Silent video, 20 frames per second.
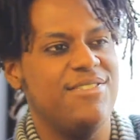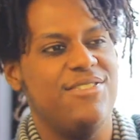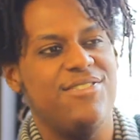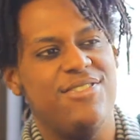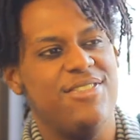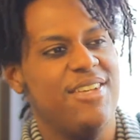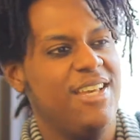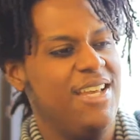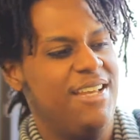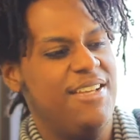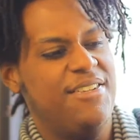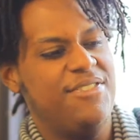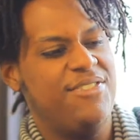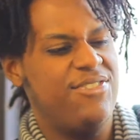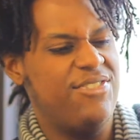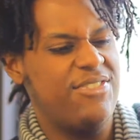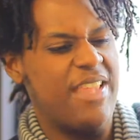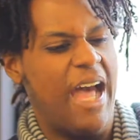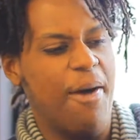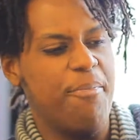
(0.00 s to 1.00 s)
It's
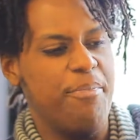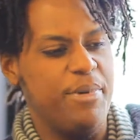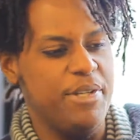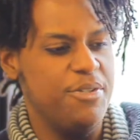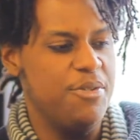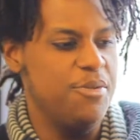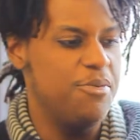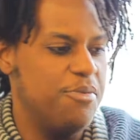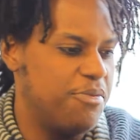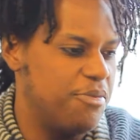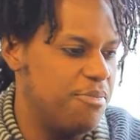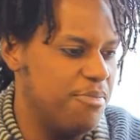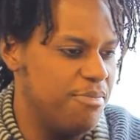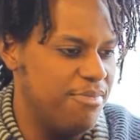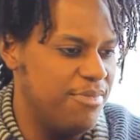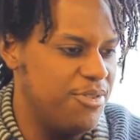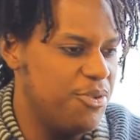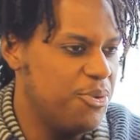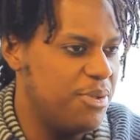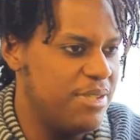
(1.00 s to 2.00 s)
stopping from
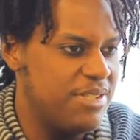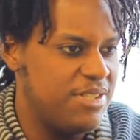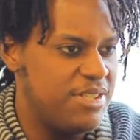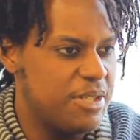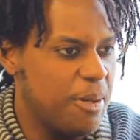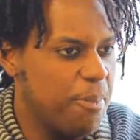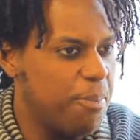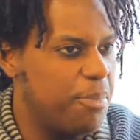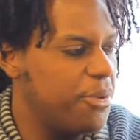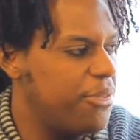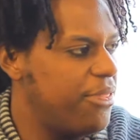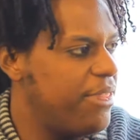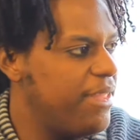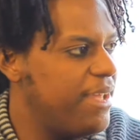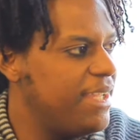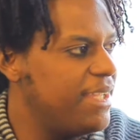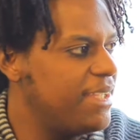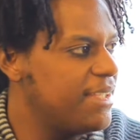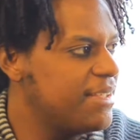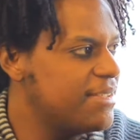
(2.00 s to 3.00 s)
doing simple
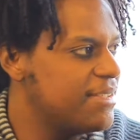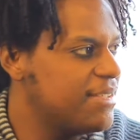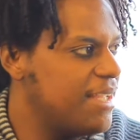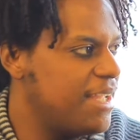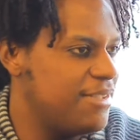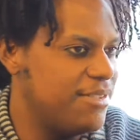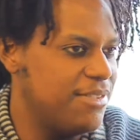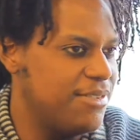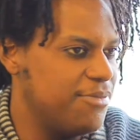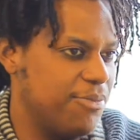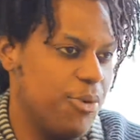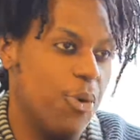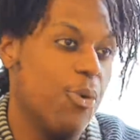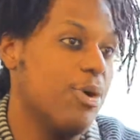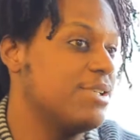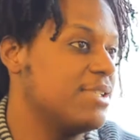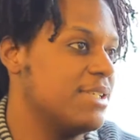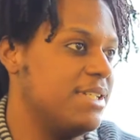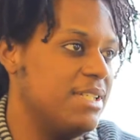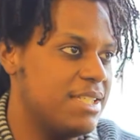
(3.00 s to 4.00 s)
things. That of
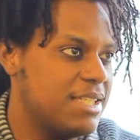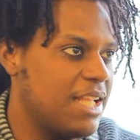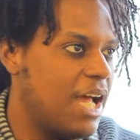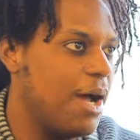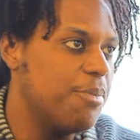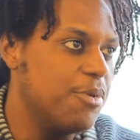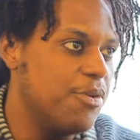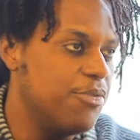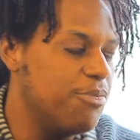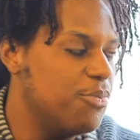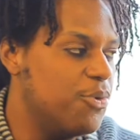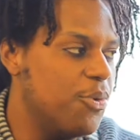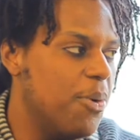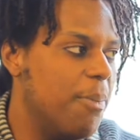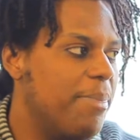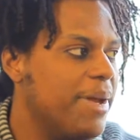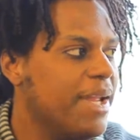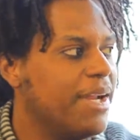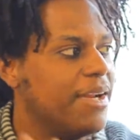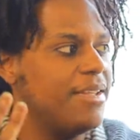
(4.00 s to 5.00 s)
course going to stop you from
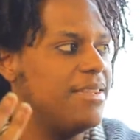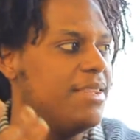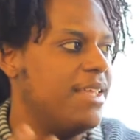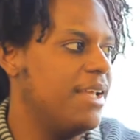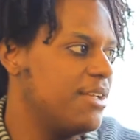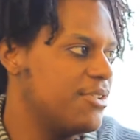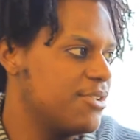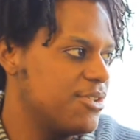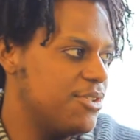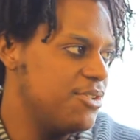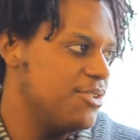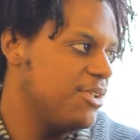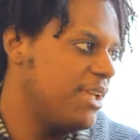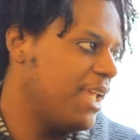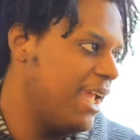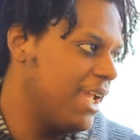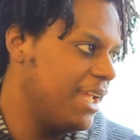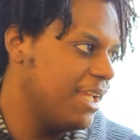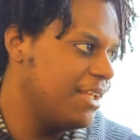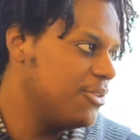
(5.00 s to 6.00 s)
doing bigger things because you
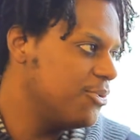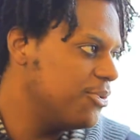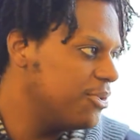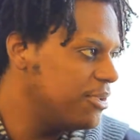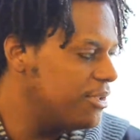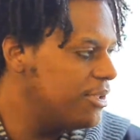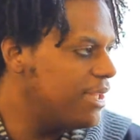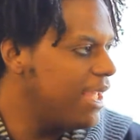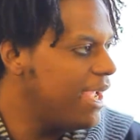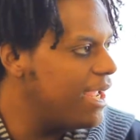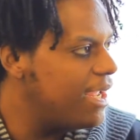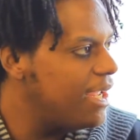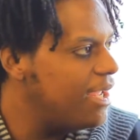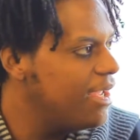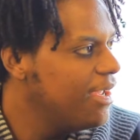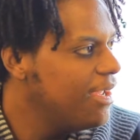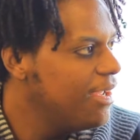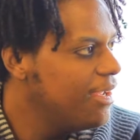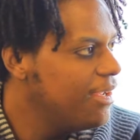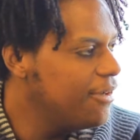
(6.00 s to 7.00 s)
can't get through the day.
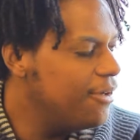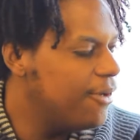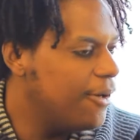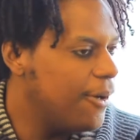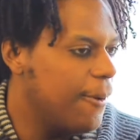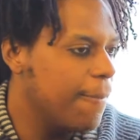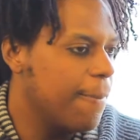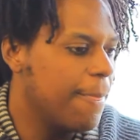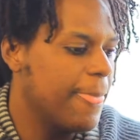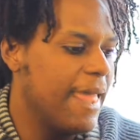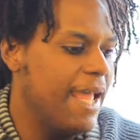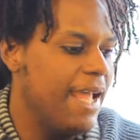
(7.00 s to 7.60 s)
Right. You know?